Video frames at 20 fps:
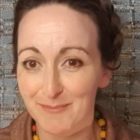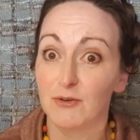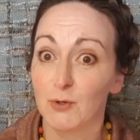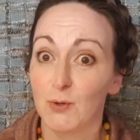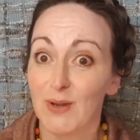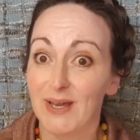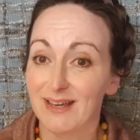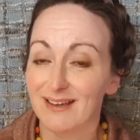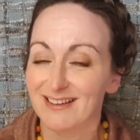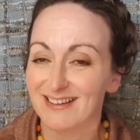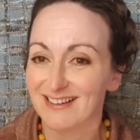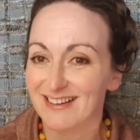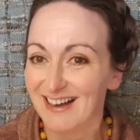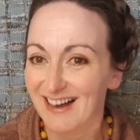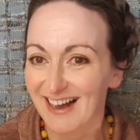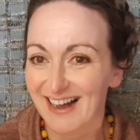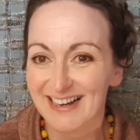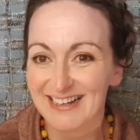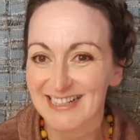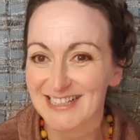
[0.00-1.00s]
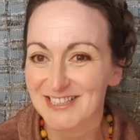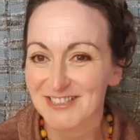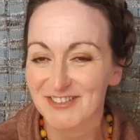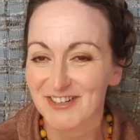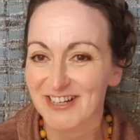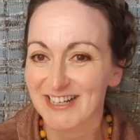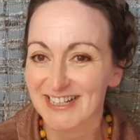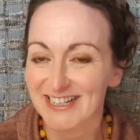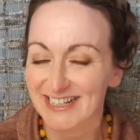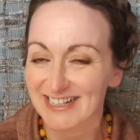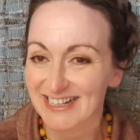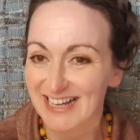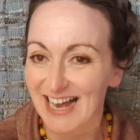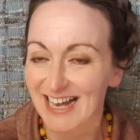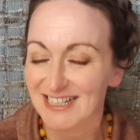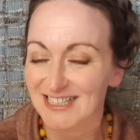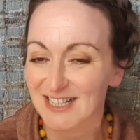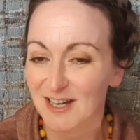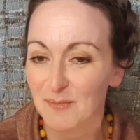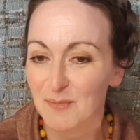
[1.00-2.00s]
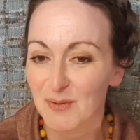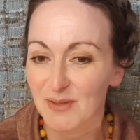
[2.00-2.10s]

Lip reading: Quick, I need to drink and catch up with